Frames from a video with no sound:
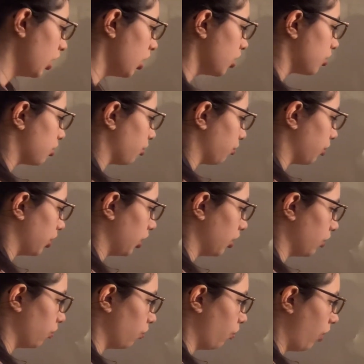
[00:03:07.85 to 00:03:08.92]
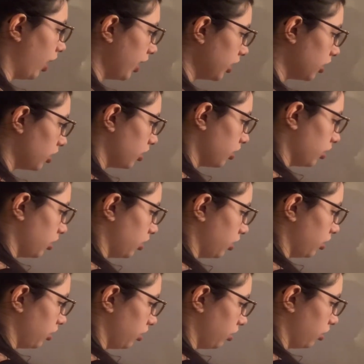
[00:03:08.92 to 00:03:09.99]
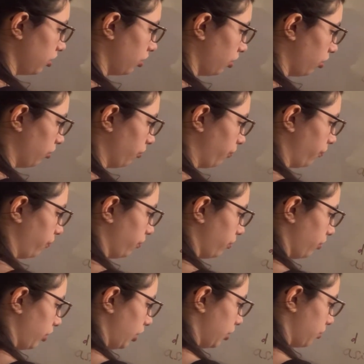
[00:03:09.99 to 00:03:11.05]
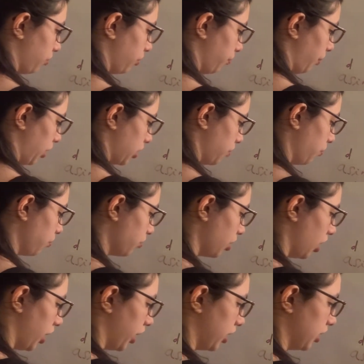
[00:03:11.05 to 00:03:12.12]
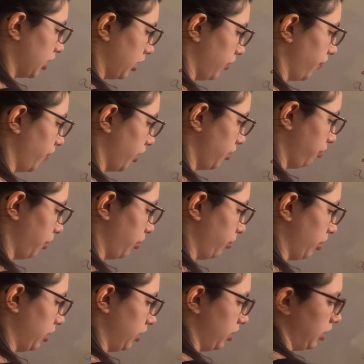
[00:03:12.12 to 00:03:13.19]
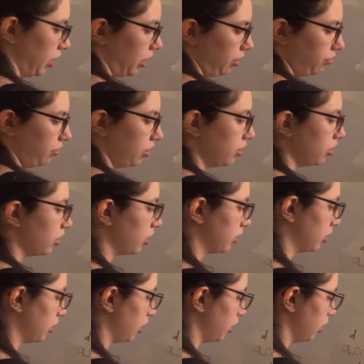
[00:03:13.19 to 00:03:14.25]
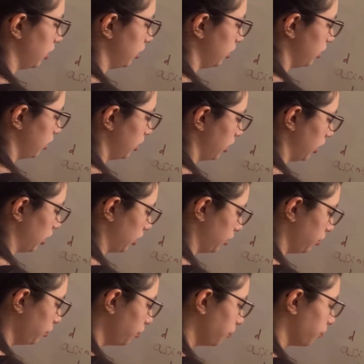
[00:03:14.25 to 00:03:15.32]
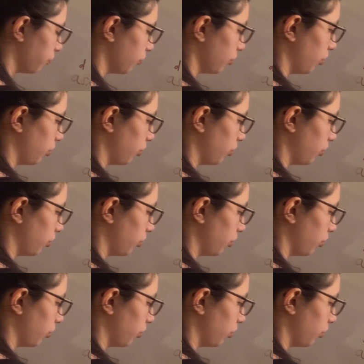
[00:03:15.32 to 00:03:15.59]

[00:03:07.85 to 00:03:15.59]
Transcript: So the width of each one maximum is the difference between theta 1 and theta 2.